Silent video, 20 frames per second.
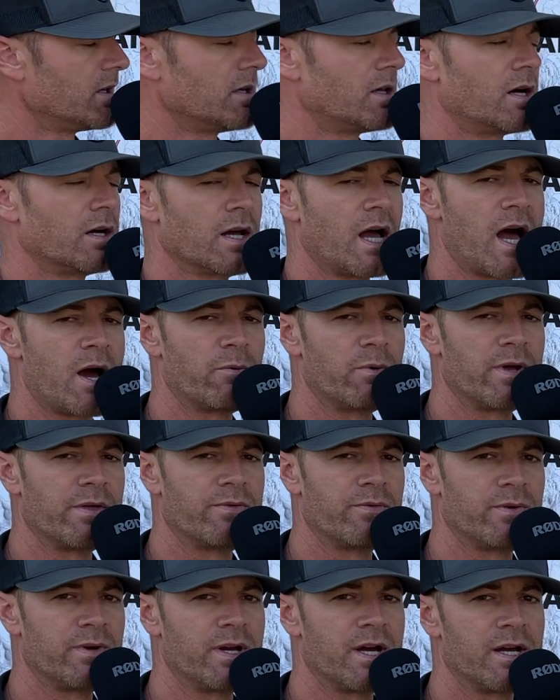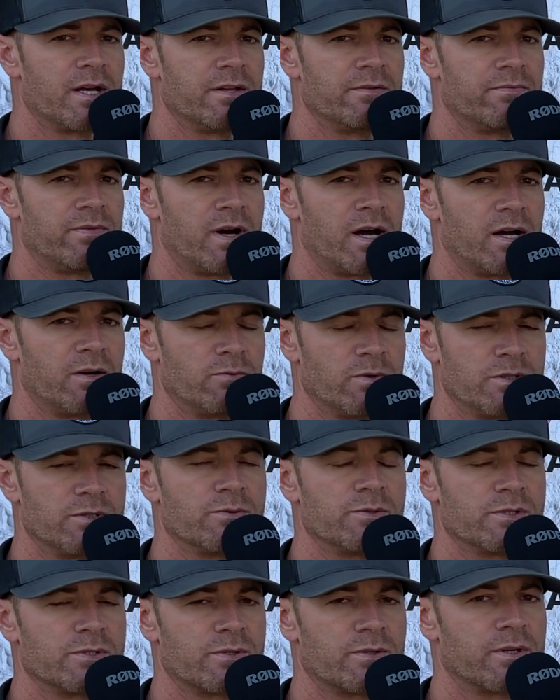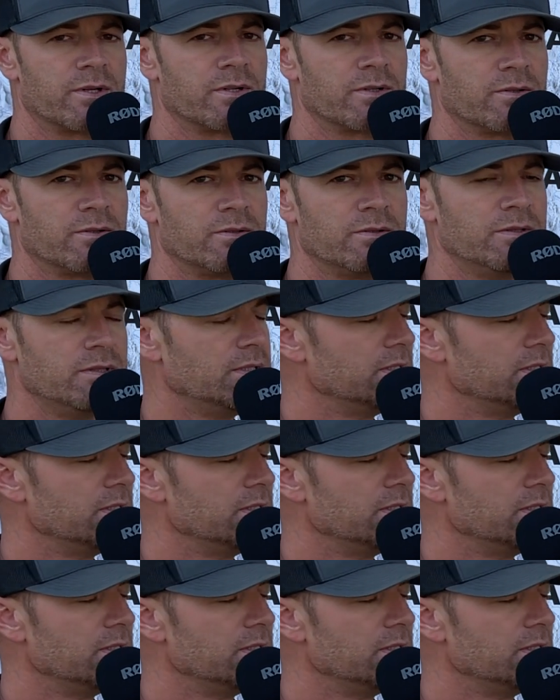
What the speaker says: along Highway 395, which was critical.